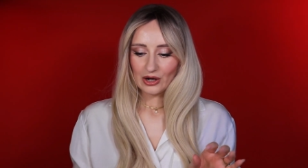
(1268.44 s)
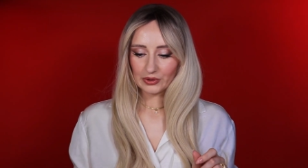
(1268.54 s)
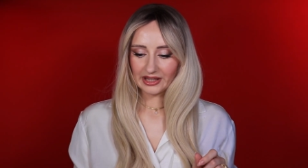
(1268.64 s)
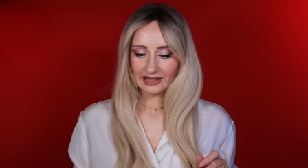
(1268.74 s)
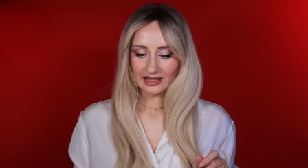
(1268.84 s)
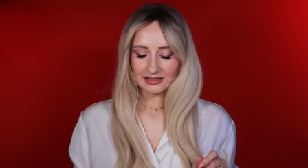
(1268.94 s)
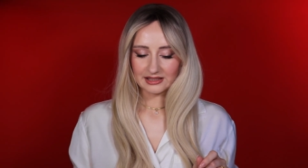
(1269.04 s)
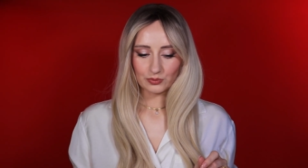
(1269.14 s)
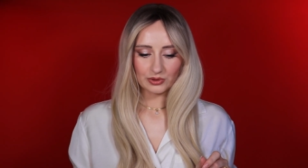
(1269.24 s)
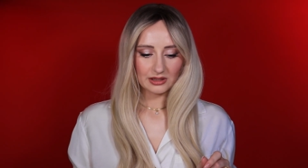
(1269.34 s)
Okay,
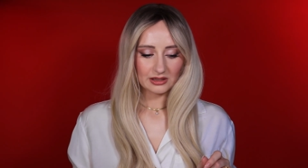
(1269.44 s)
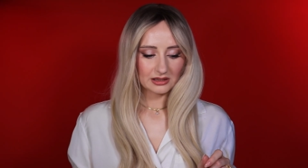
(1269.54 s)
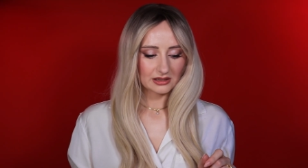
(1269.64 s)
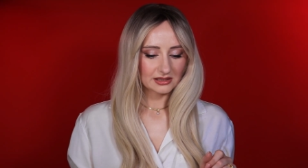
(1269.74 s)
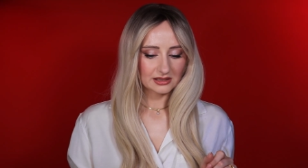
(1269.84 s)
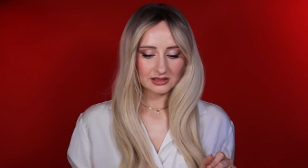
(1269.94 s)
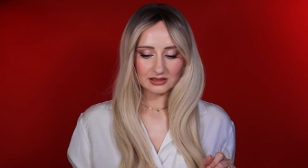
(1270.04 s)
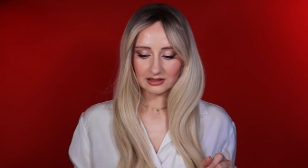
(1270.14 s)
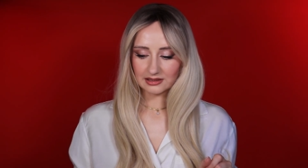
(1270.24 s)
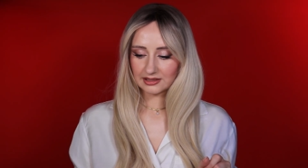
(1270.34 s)
guys, we are
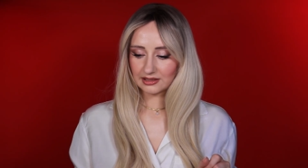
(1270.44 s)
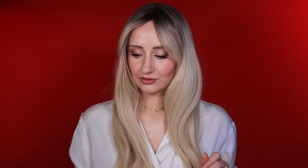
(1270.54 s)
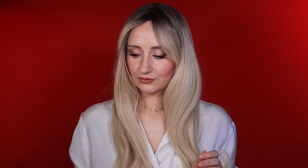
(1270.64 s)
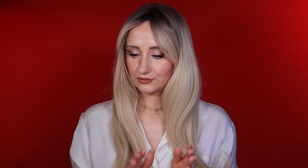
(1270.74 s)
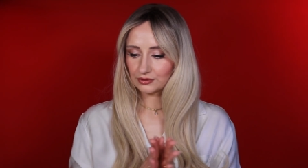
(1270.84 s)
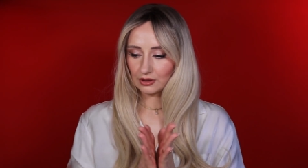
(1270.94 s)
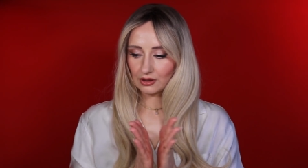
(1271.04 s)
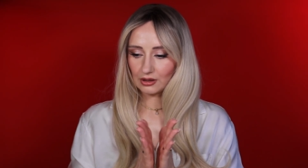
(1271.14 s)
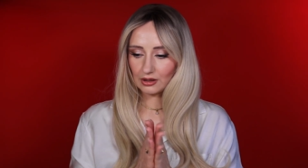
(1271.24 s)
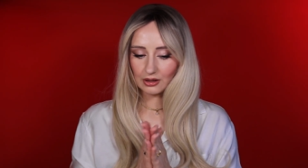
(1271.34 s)
starting
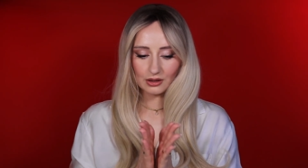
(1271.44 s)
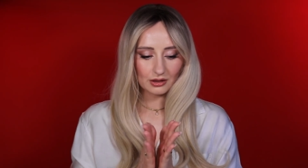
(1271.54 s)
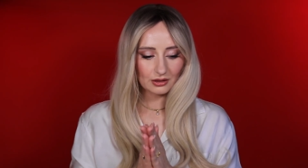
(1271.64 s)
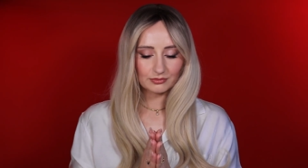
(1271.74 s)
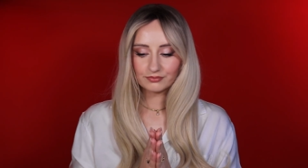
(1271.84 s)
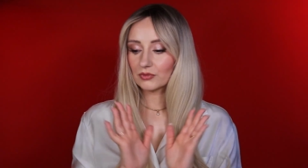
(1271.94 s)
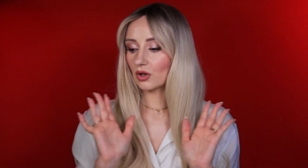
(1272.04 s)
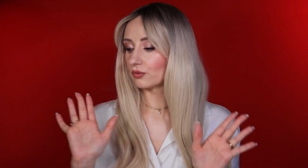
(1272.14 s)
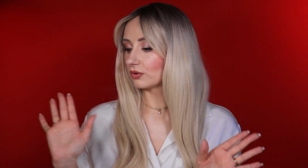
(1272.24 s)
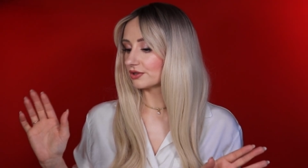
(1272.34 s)
from,
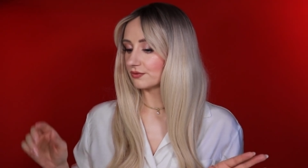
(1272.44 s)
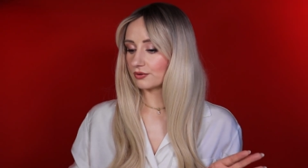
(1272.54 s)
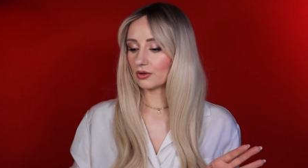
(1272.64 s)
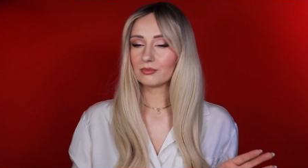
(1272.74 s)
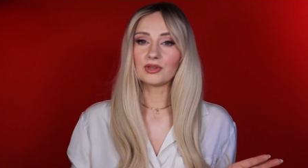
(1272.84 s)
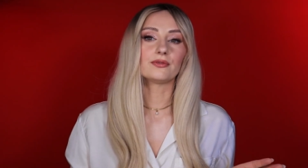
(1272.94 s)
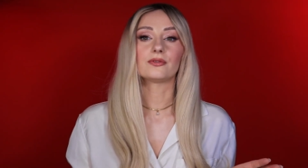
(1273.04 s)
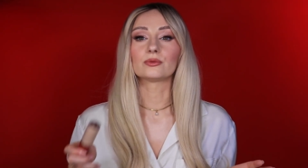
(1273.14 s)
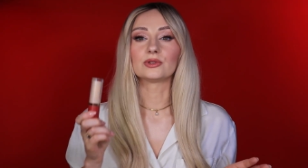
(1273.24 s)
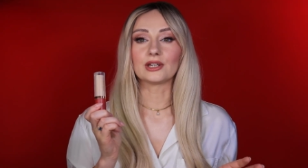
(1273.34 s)
of course, from the
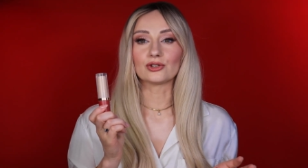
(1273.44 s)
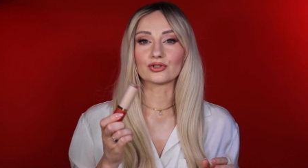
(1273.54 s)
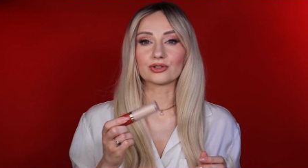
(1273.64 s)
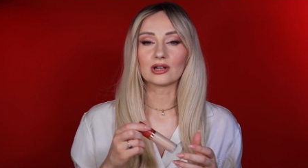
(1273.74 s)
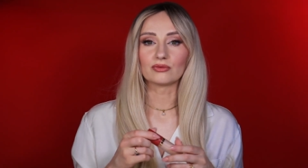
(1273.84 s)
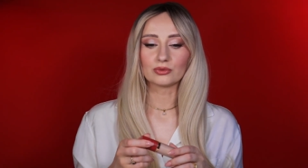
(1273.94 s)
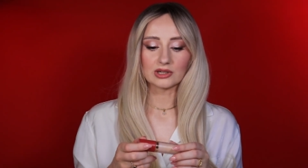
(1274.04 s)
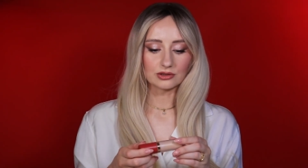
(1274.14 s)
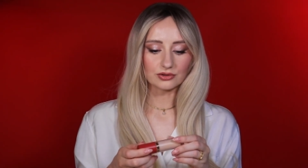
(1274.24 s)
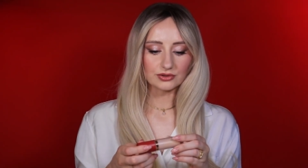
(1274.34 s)
foundation I'm
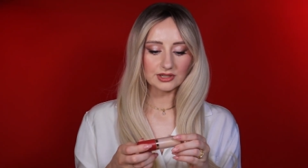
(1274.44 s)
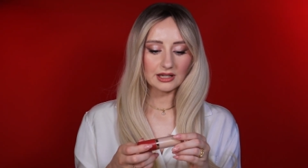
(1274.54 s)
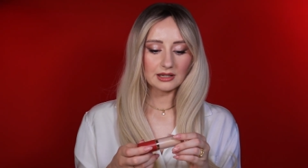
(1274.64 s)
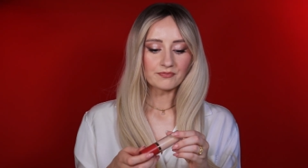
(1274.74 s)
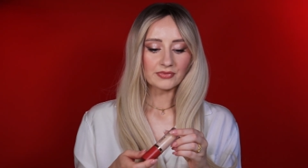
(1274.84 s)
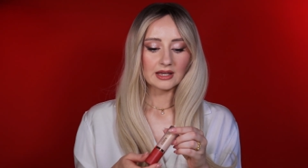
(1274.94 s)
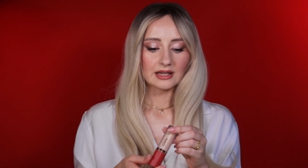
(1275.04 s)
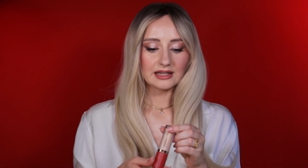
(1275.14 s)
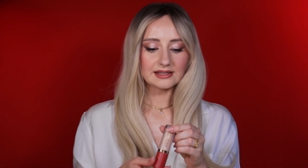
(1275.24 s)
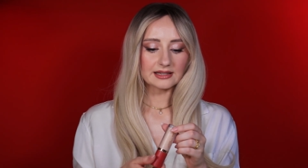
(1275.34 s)
wearing today.
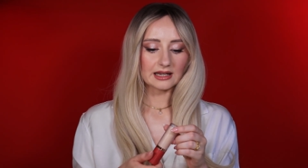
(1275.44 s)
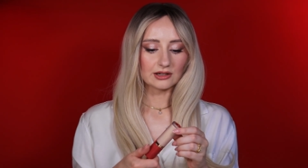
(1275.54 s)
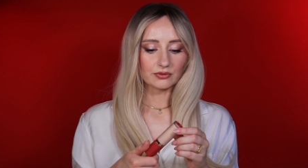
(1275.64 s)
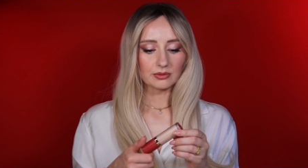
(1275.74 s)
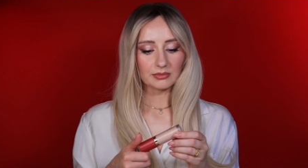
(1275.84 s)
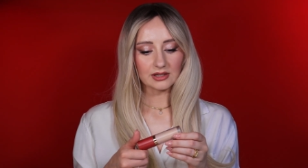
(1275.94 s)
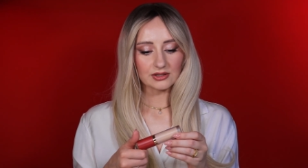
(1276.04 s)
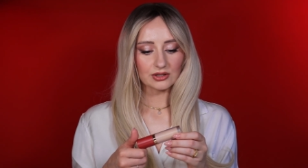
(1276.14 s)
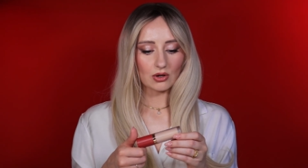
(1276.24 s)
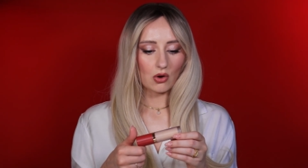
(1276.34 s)
It's a kind of a
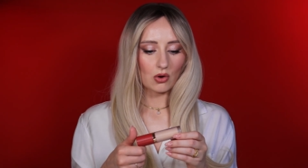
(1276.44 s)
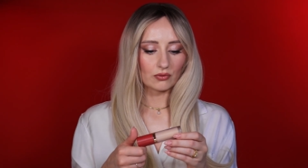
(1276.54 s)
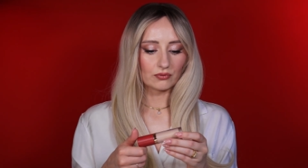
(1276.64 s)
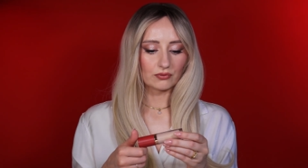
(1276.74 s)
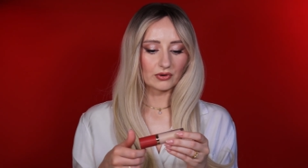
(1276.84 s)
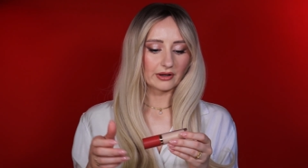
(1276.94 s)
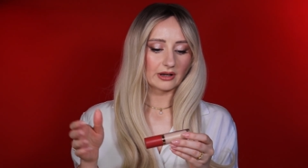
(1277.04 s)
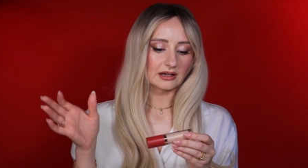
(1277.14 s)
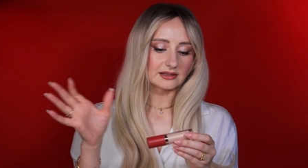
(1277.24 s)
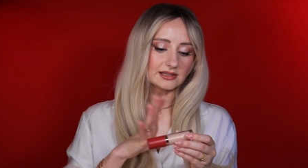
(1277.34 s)
mix of
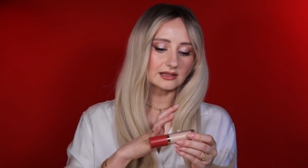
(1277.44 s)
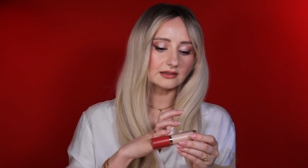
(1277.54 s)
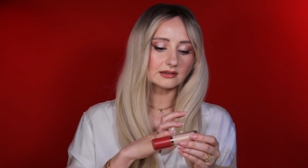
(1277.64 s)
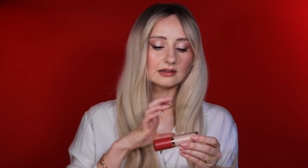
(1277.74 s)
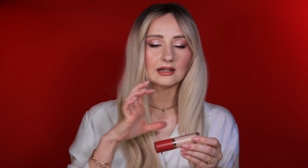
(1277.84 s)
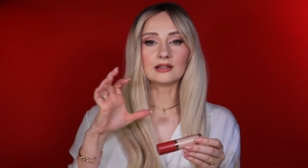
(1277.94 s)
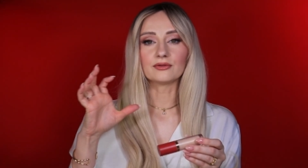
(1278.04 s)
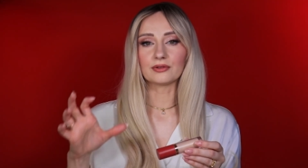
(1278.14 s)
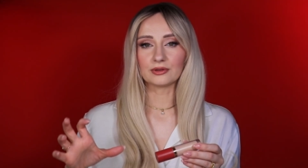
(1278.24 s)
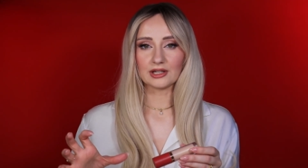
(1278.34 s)
concealer and
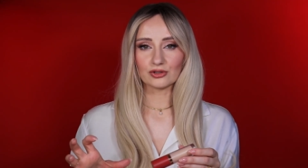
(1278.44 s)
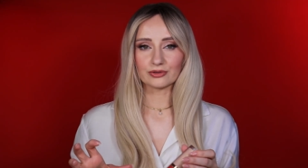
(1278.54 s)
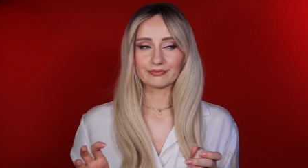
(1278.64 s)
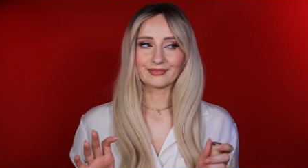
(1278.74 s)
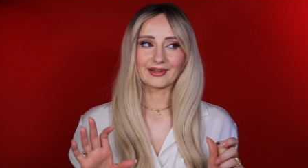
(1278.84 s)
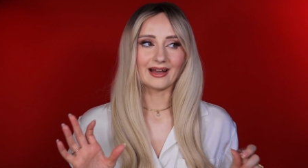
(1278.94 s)
a foundation.